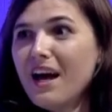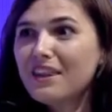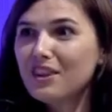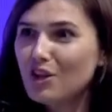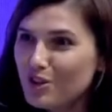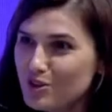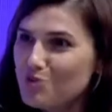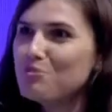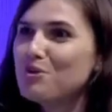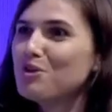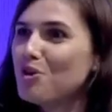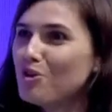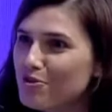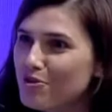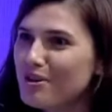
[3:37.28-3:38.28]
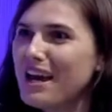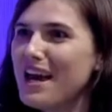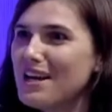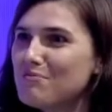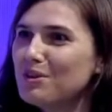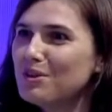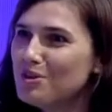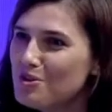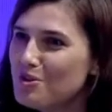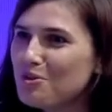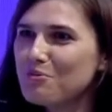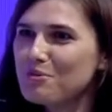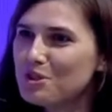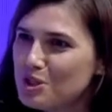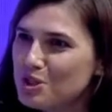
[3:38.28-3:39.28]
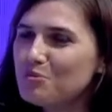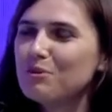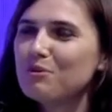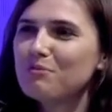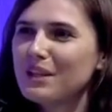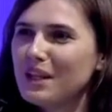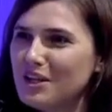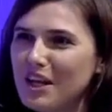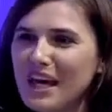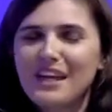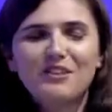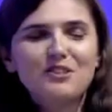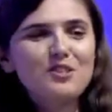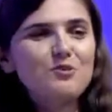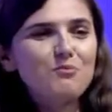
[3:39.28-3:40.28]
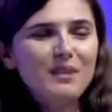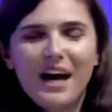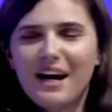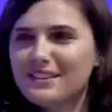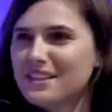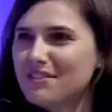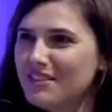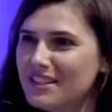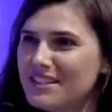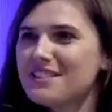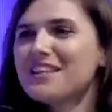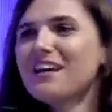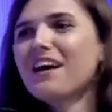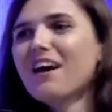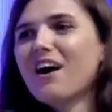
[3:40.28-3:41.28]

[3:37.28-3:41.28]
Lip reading: And those we co-create with youth, with children, with educators, with activists,